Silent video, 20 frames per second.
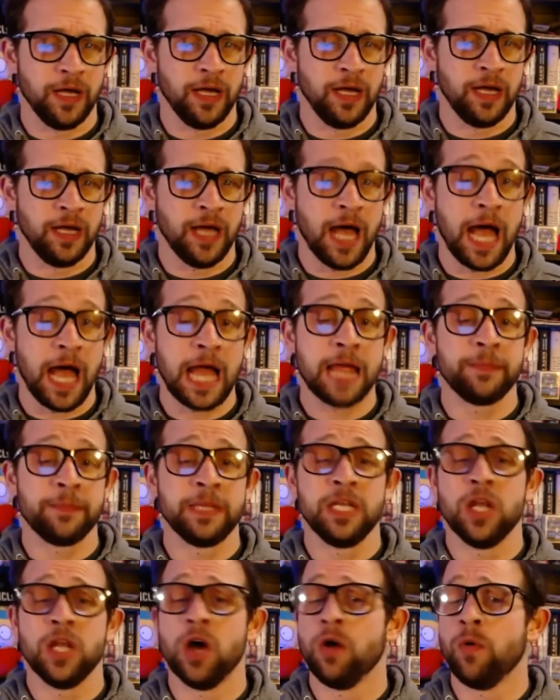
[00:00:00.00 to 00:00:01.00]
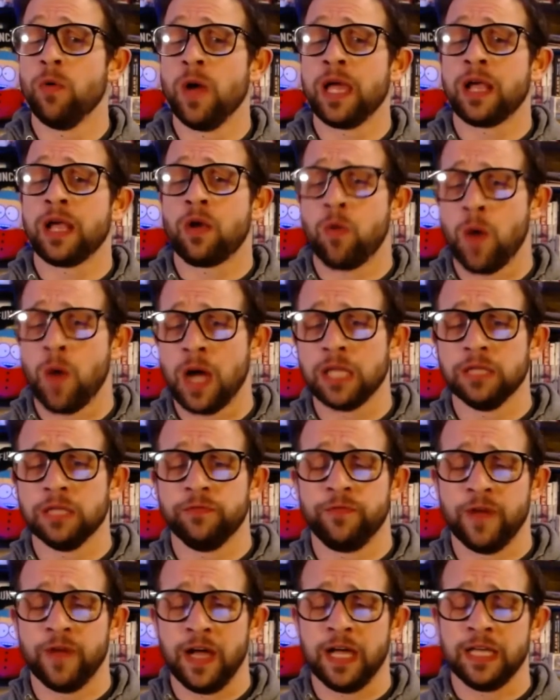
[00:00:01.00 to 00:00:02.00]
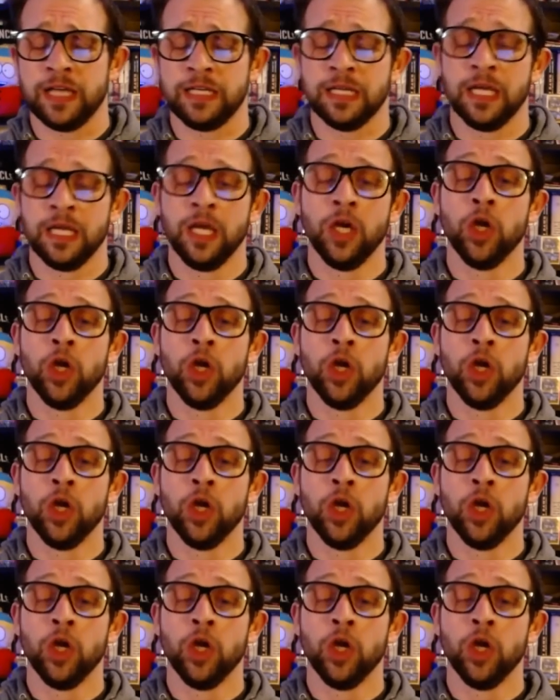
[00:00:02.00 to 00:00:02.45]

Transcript: I am in no way qualified